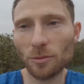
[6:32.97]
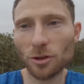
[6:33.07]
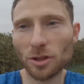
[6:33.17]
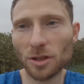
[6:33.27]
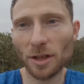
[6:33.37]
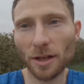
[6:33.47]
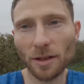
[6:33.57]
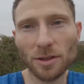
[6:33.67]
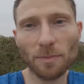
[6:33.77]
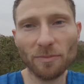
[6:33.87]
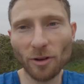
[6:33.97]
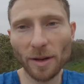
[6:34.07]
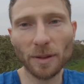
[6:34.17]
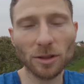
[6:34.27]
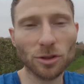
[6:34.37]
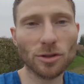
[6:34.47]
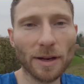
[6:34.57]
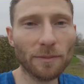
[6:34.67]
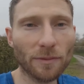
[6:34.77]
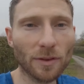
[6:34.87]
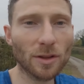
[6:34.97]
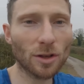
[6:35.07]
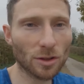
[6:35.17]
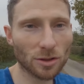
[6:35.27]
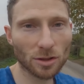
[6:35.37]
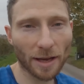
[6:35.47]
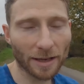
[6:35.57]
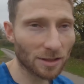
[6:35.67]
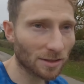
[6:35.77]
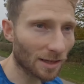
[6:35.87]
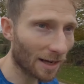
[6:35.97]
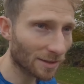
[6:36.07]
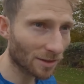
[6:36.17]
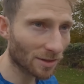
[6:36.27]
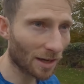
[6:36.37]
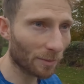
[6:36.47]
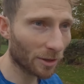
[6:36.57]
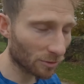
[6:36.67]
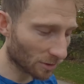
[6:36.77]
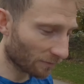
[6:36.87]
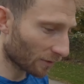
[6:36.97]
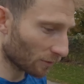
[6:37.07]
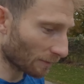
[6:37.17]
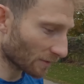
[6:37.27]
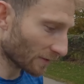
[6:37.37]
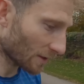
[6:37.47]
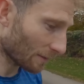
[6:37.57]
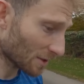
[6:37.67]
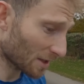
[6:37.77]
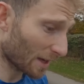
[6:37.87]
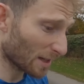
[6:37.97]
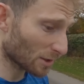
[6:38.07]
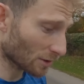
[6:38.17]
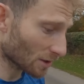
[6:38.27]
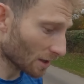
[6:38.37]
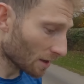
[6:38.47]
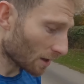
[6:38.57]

just to rebuild strength and those exercises that I'll be using through them stages.